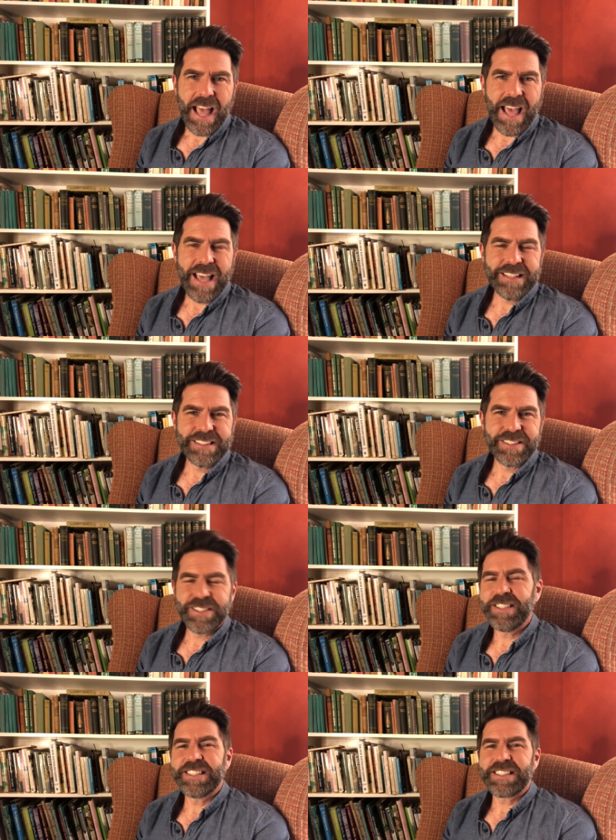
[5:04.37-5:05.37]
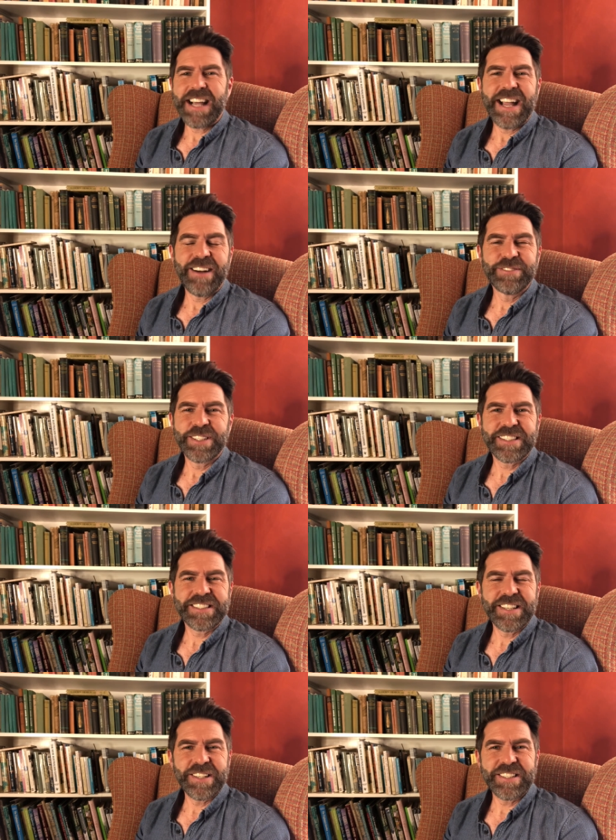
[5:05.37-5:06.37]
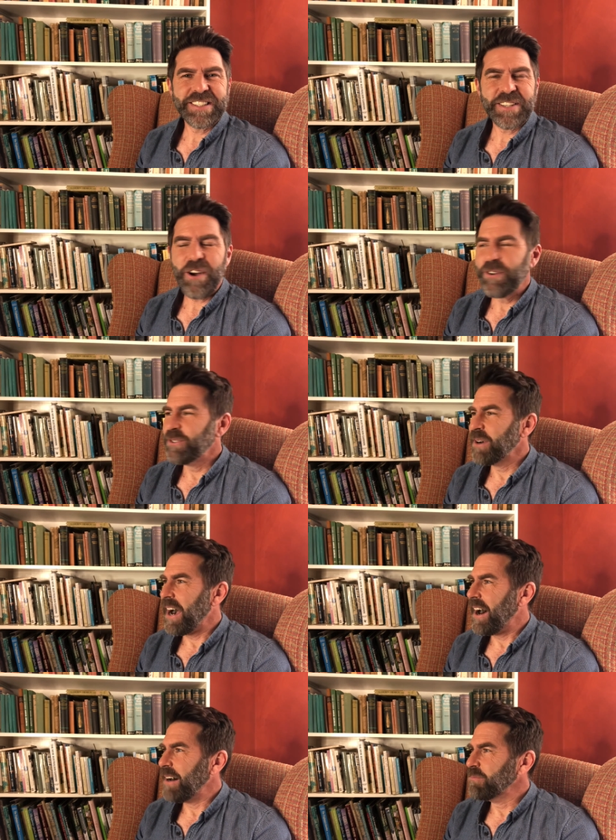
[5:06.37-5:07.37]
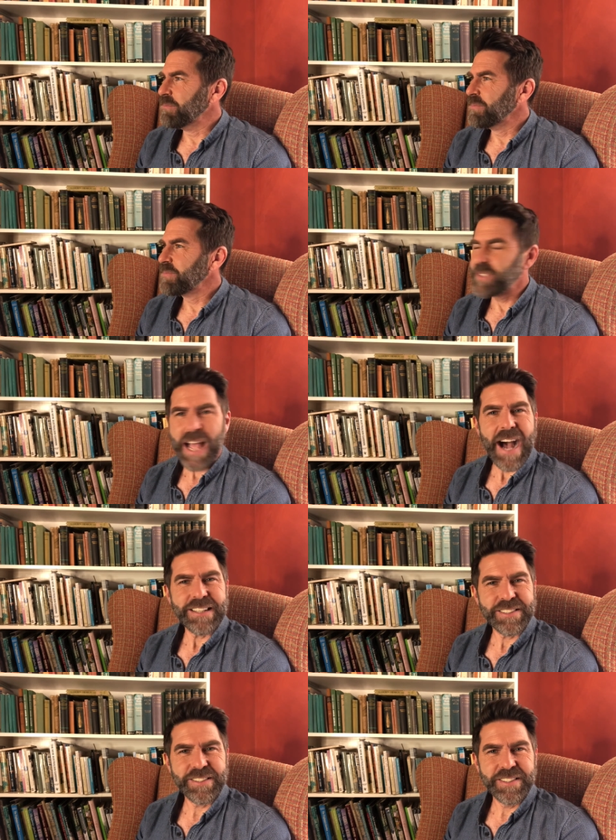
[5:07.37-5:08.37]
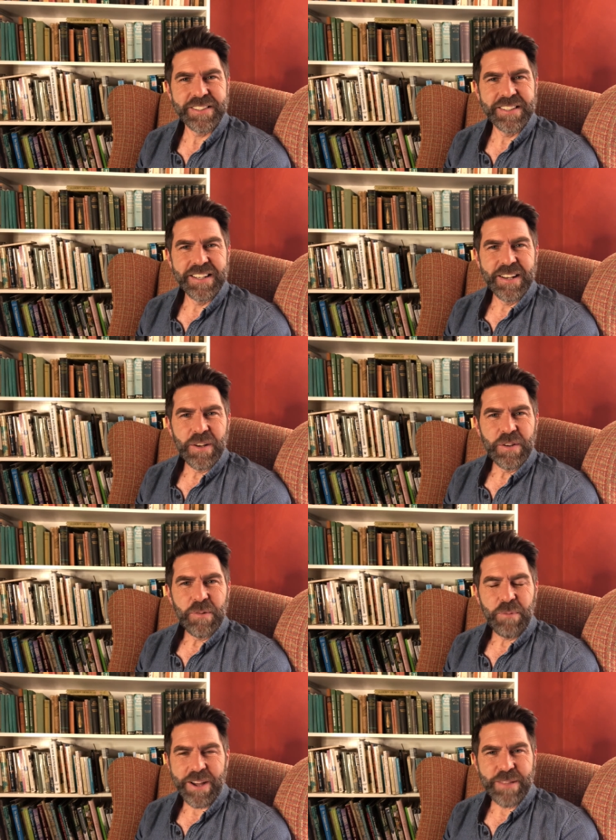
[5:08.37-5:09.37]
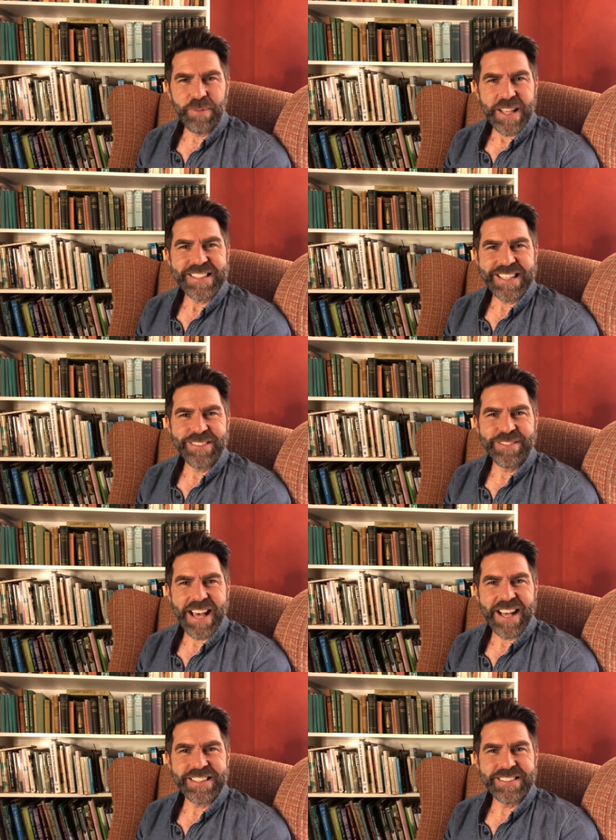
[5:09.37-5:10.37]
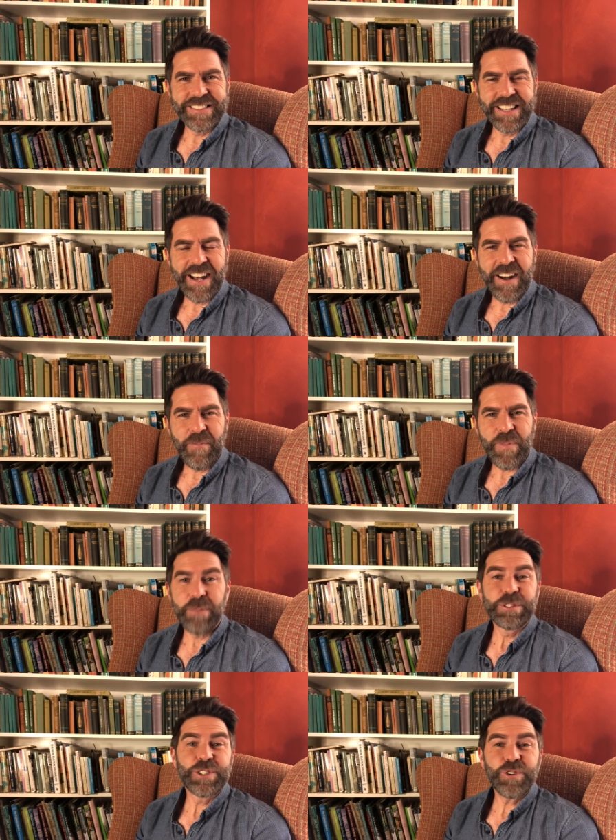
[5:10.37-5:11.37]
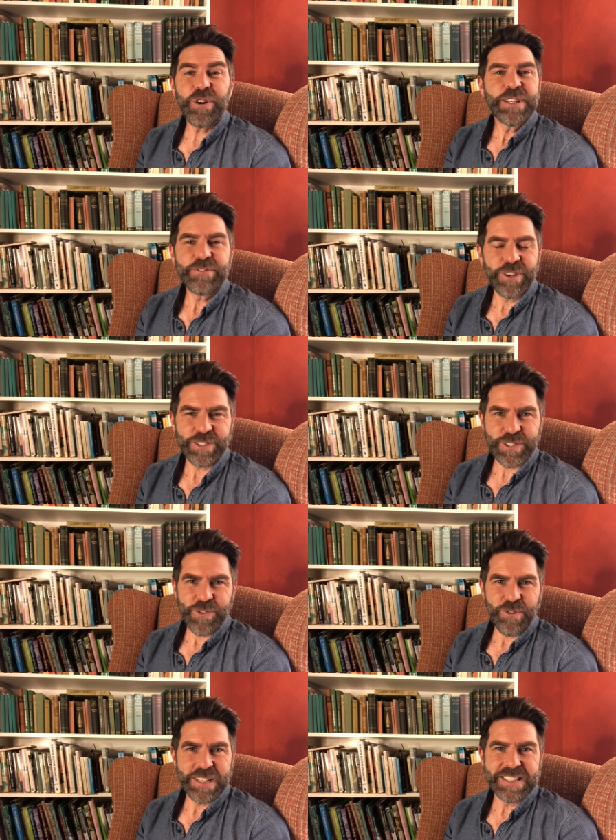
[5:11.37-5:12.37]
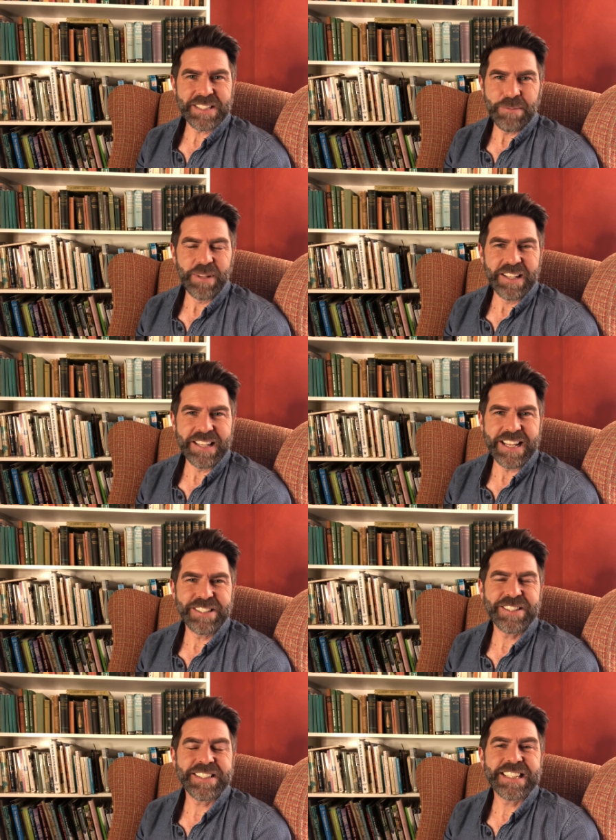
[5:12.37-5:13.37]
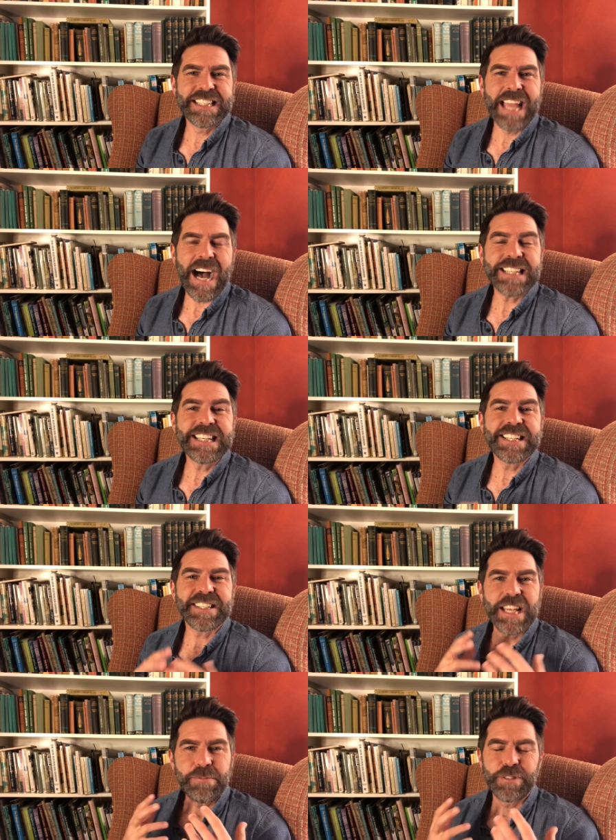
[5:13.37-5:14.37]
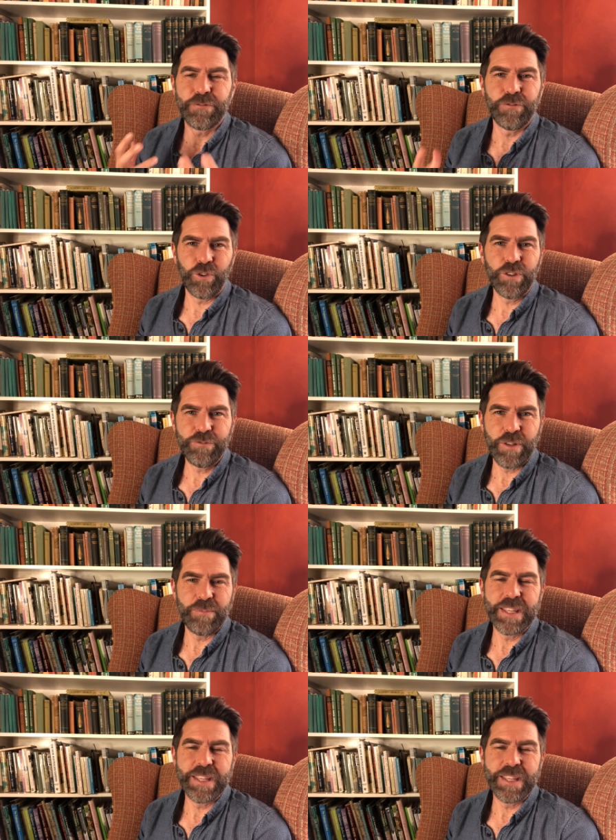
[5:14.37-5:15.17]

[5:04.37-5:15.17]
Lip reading: And to this day, I'm just so touched by the blessing of that. I'm sure you've got stories similarly. Just gardening seems full of them.